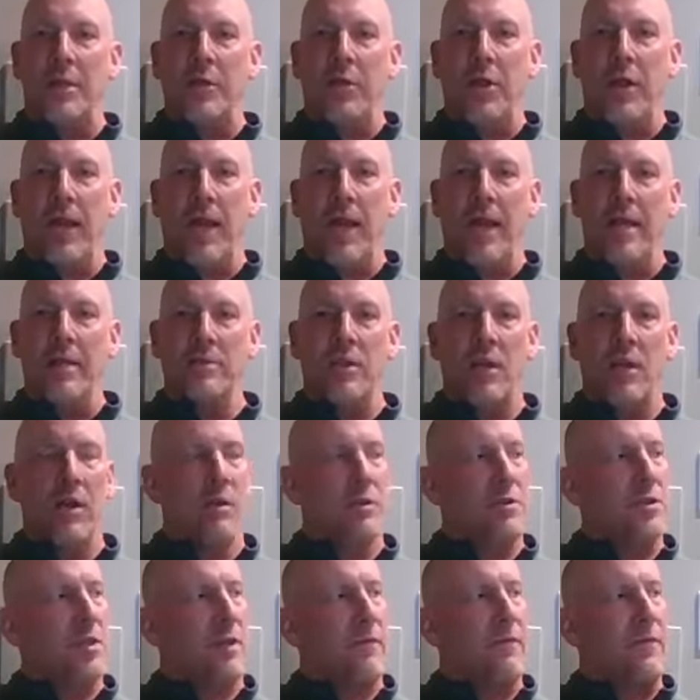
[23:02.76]
thing is,
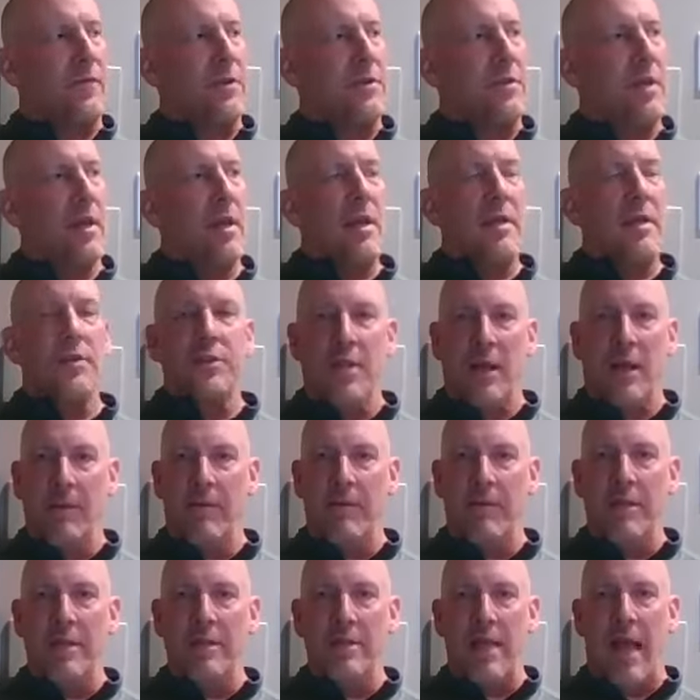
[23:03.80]
Yosef, is some
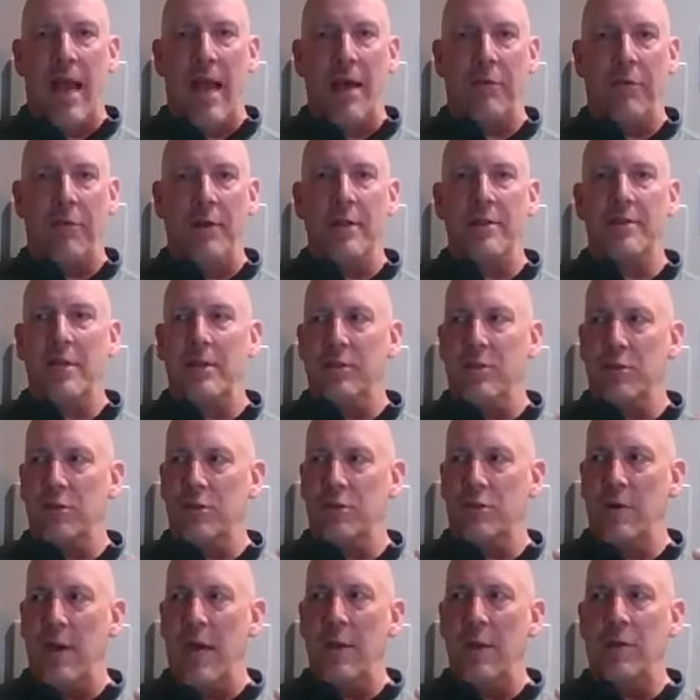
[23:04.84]
of these athletes, as a
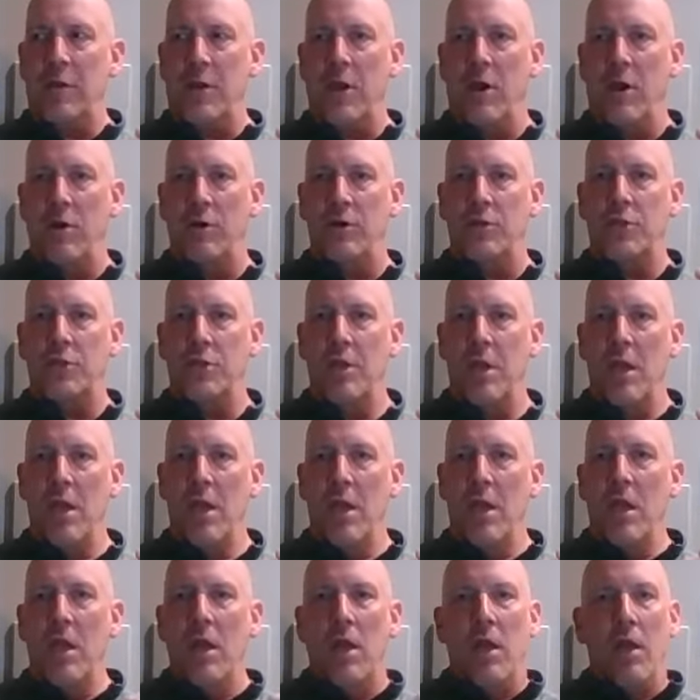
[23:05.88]
strength coach,
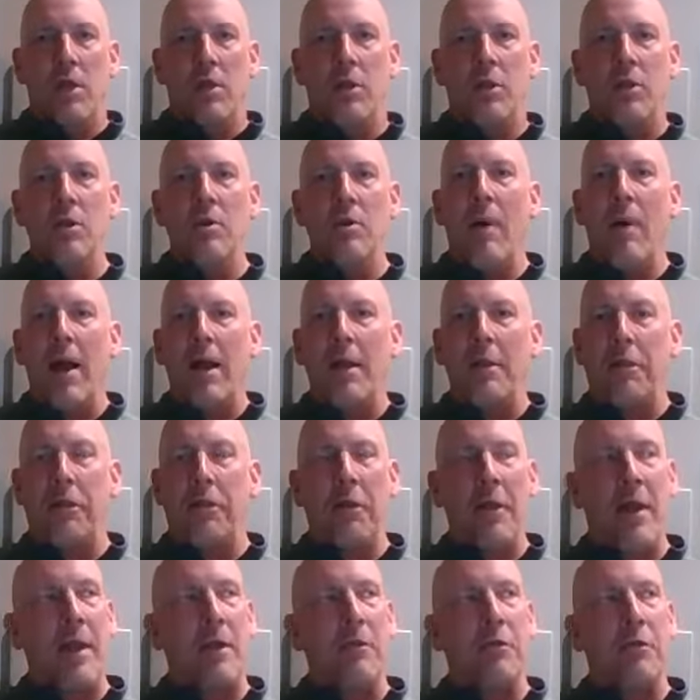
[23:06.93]
you might
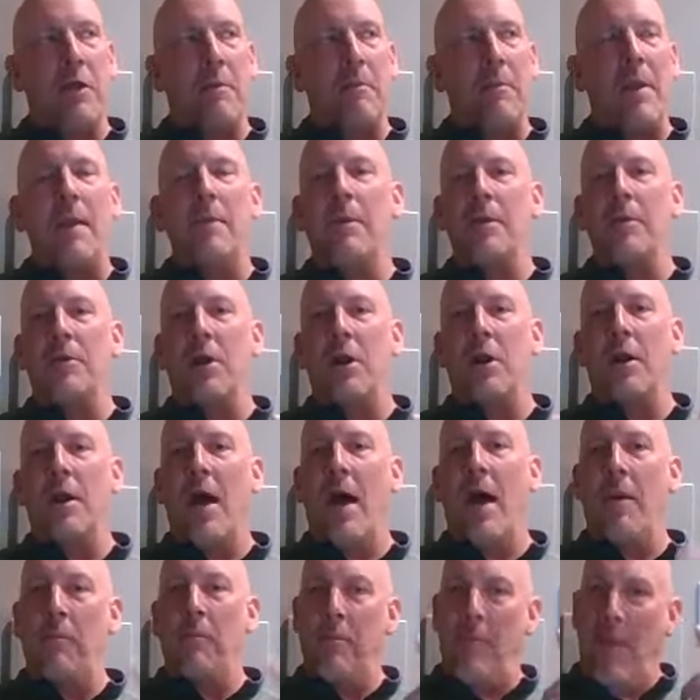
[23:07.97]
think that maybe they're
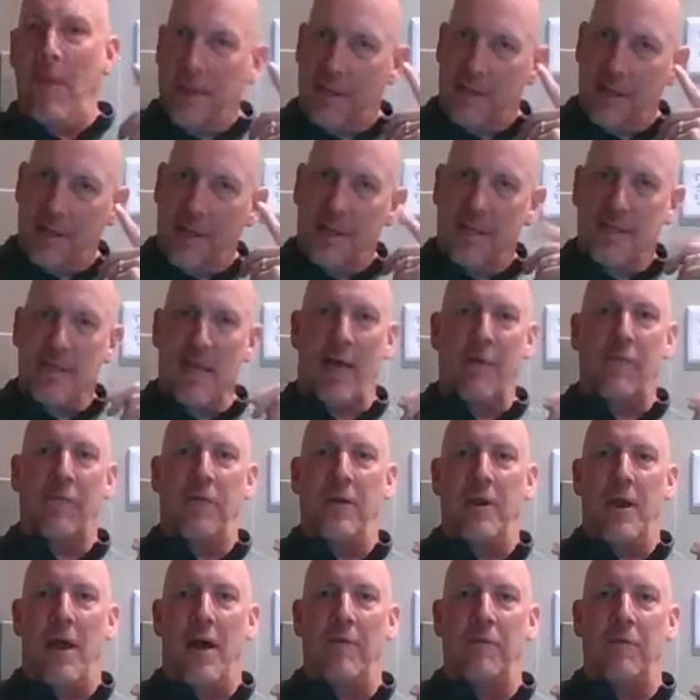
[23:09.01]
not mentally tough
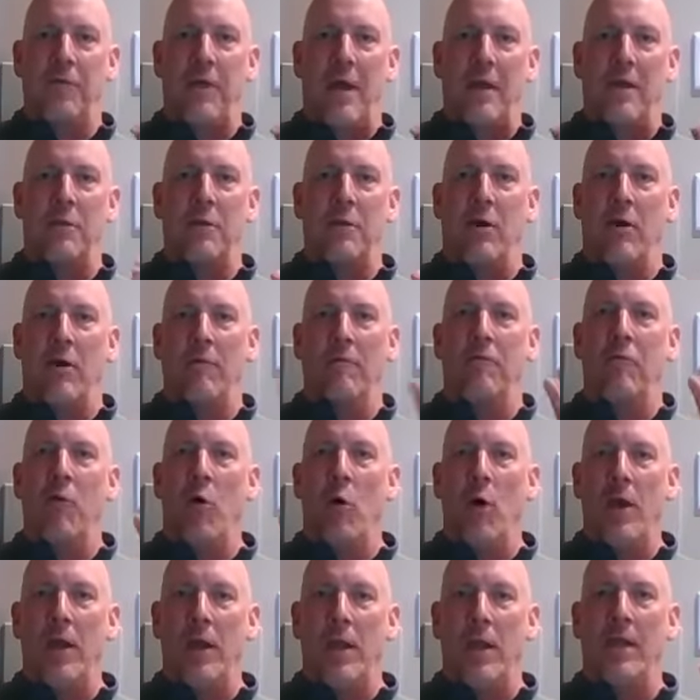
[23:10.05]
enough, that they're
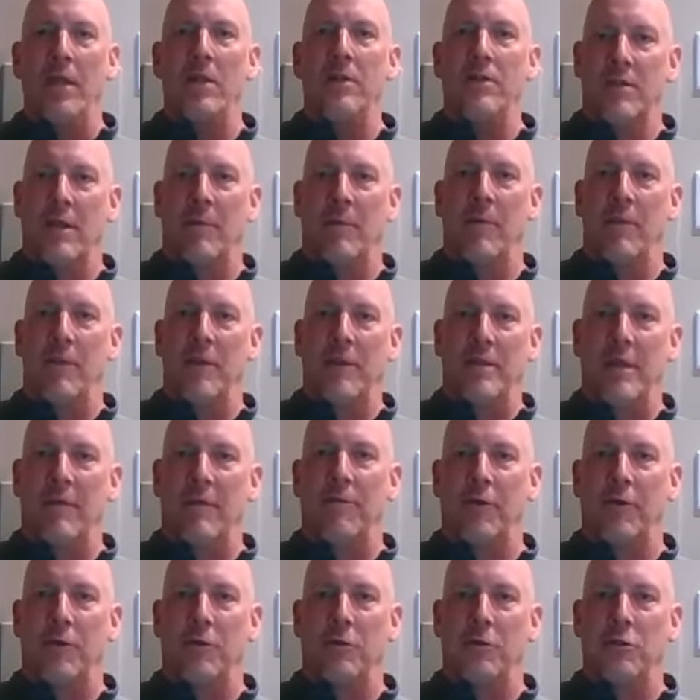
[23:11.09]
avoiding some of the
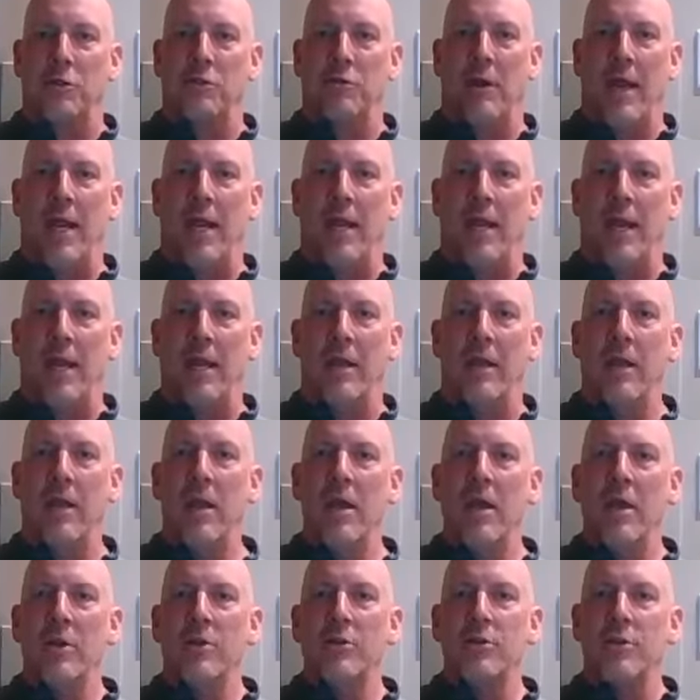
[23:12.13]
difficult training.
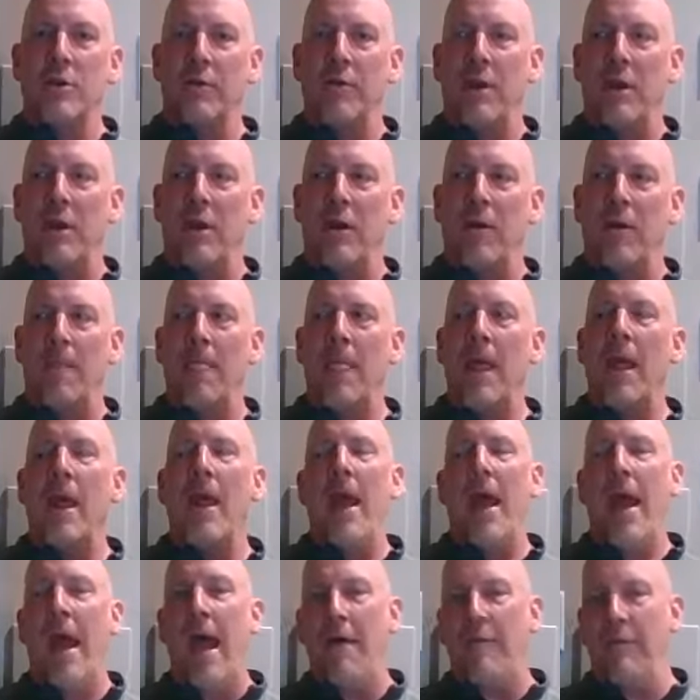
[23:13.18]
So they're
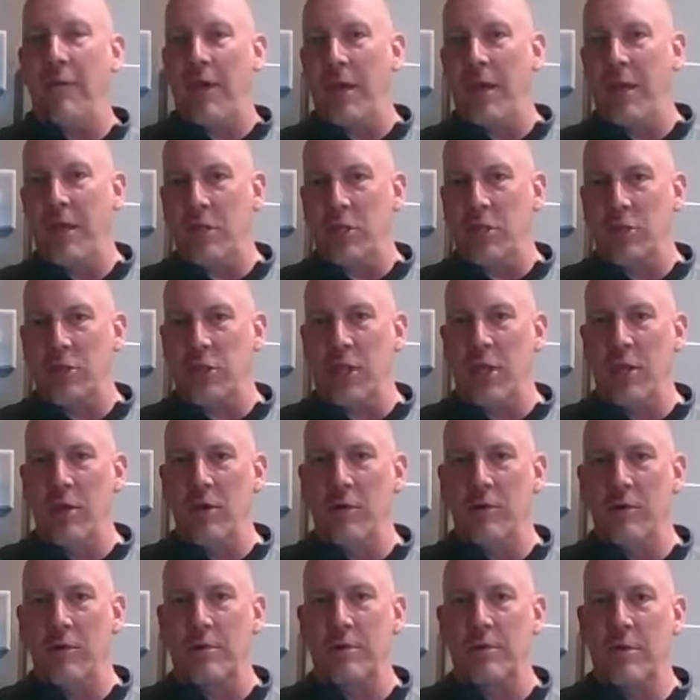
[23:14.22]
having an
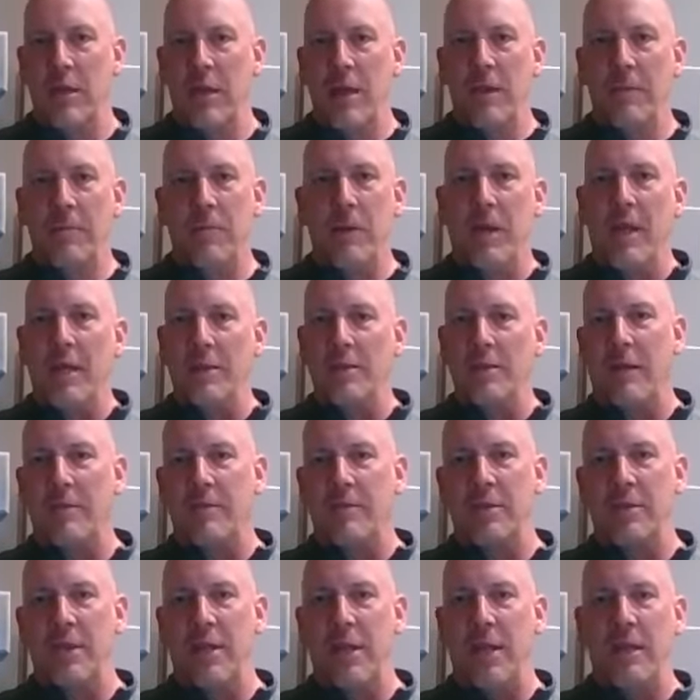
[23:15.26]
excuse because I've
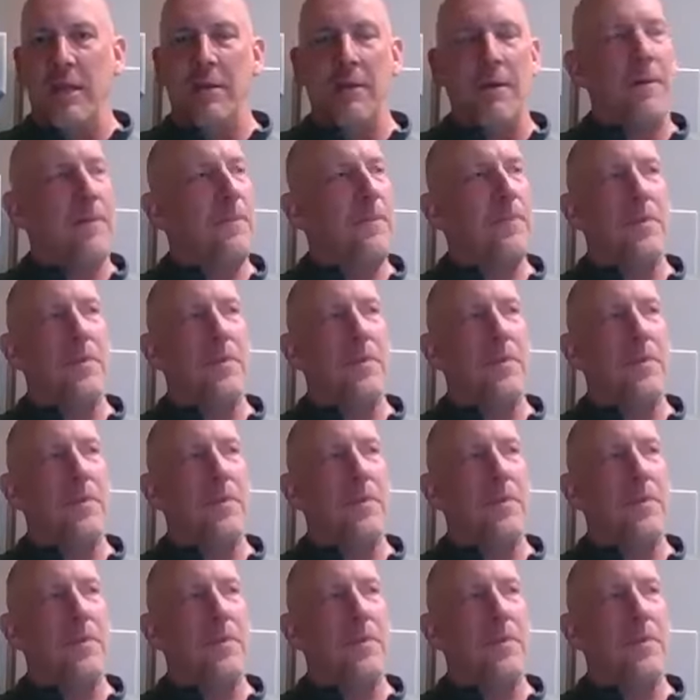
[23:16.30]
seen,